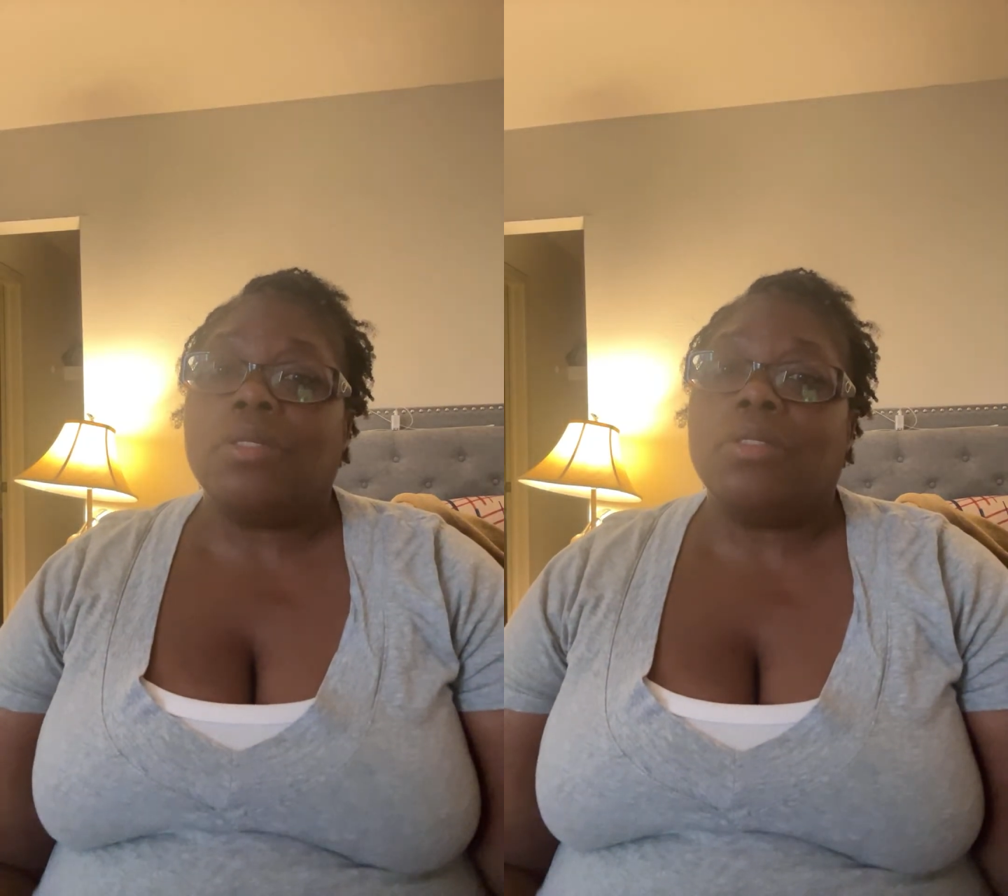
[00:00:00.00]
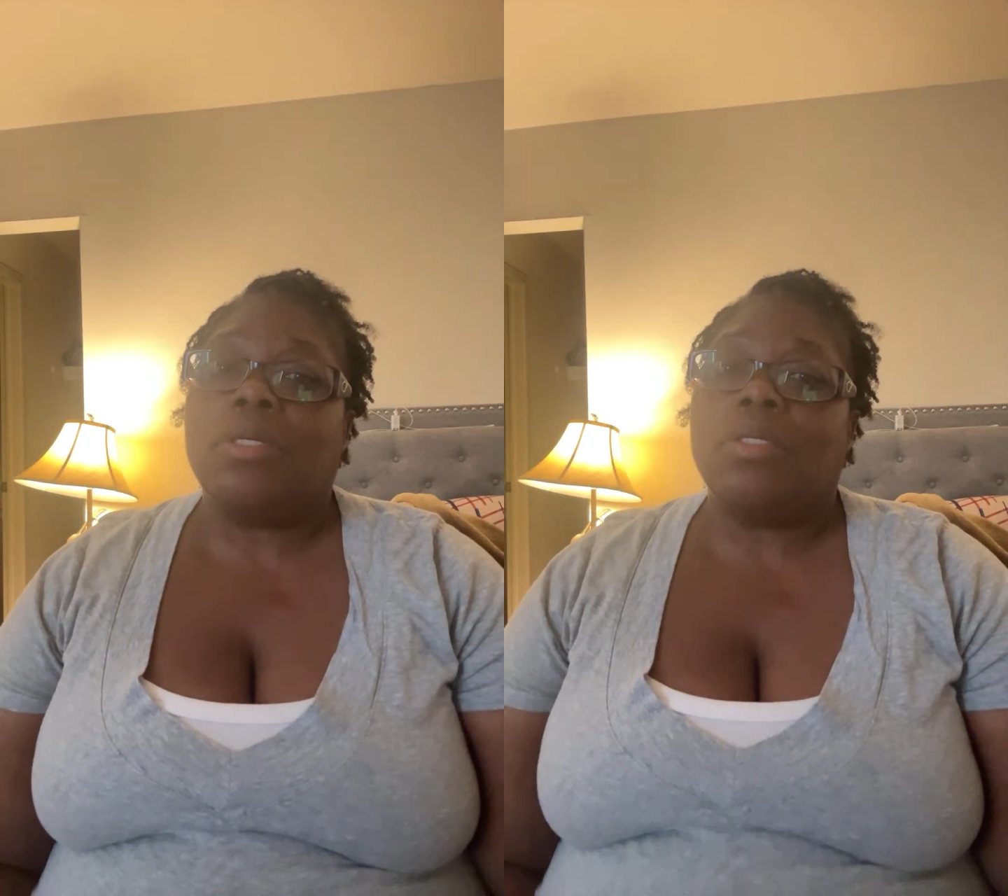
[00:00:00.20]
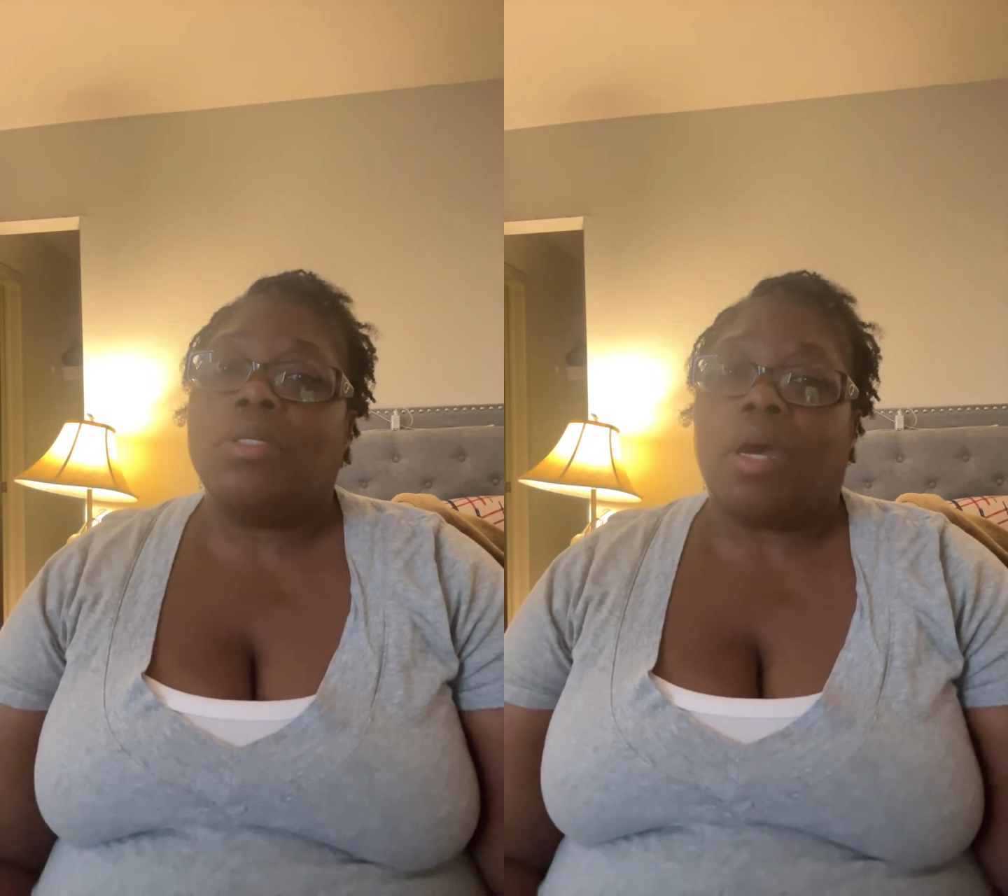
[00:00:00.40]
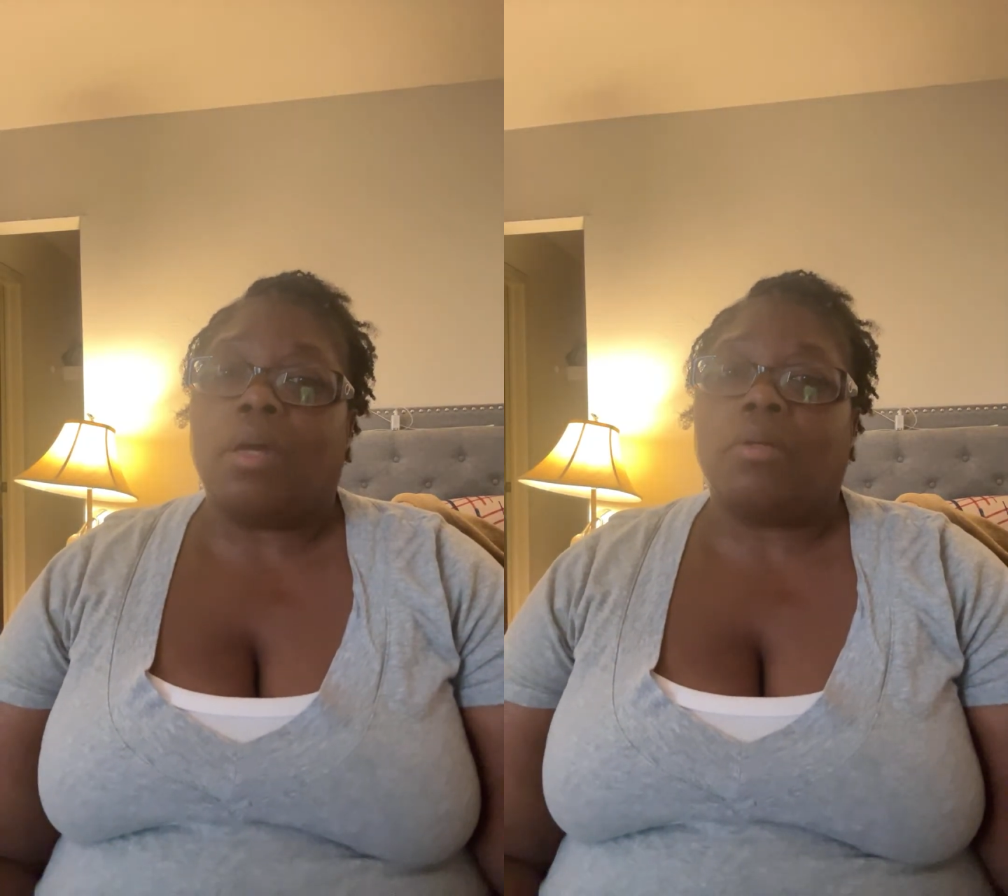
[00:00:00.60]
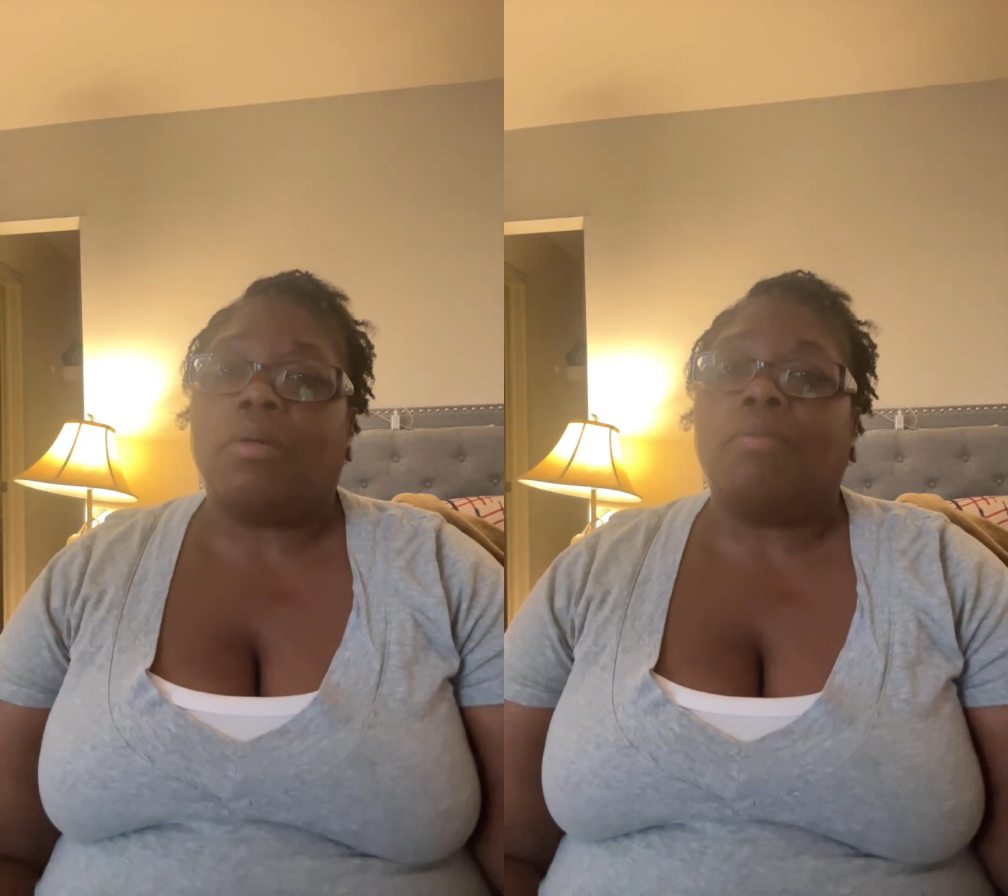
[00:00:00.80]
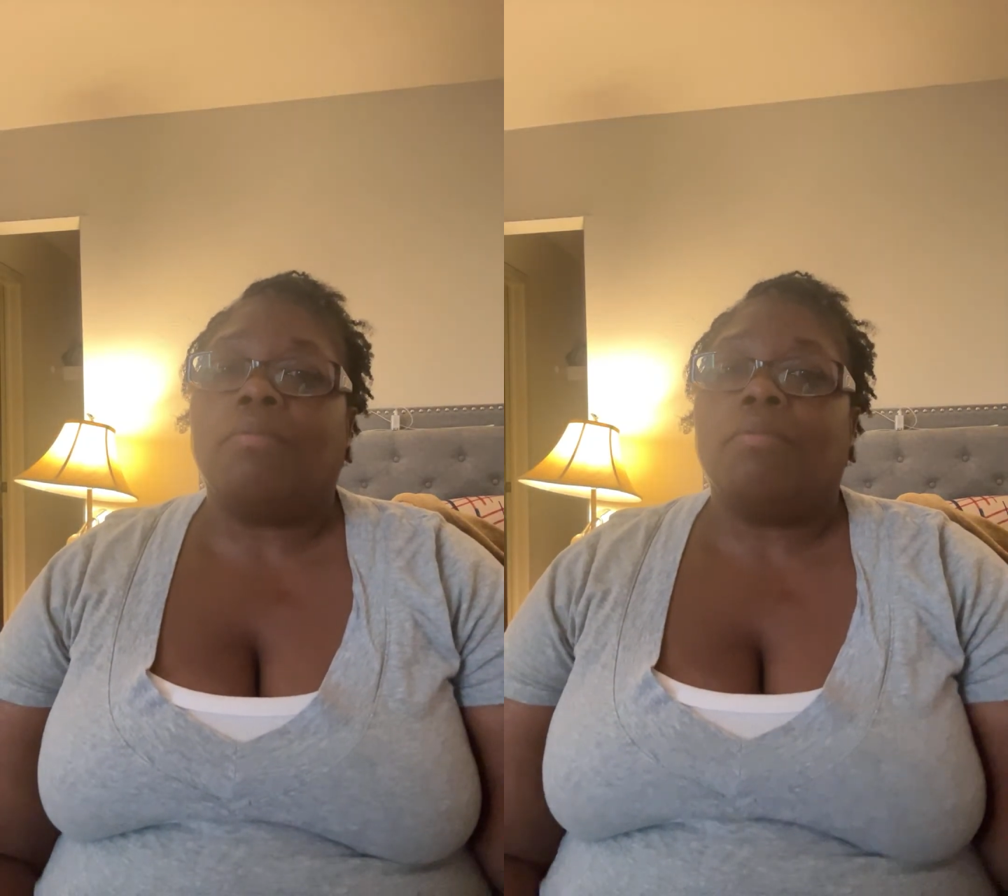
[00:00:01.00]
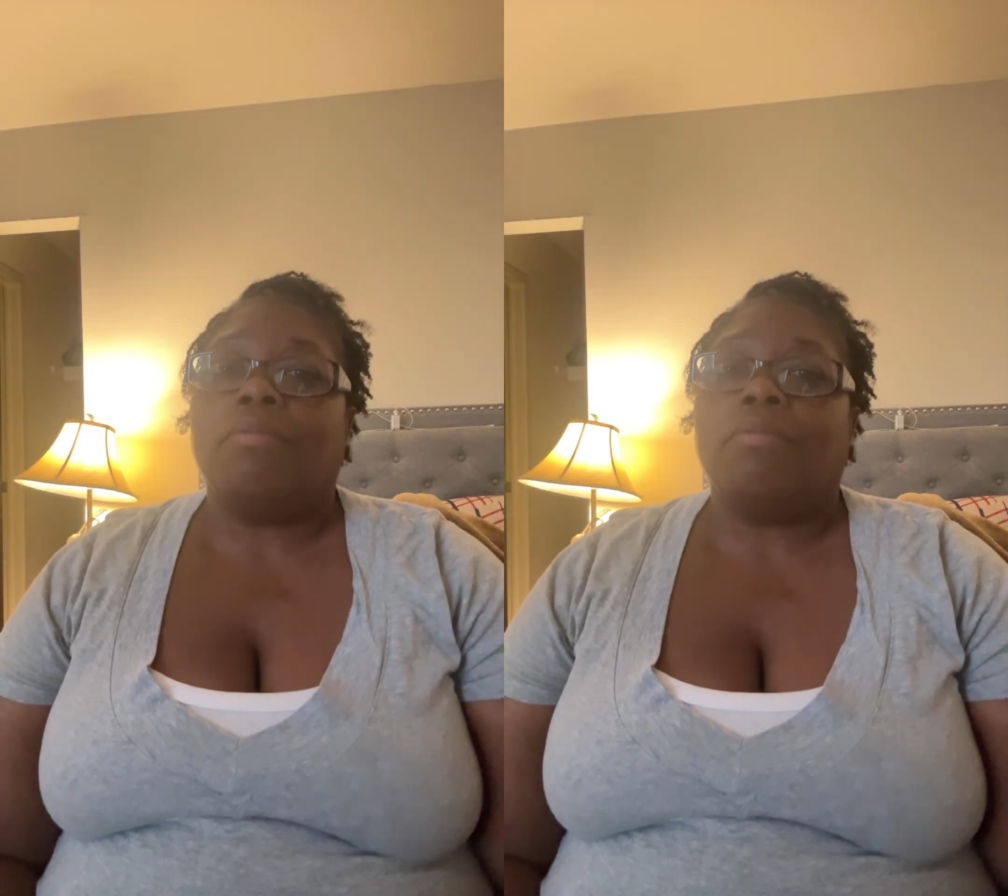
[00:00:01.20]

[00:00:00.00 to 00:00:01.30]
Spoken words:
disease doctor,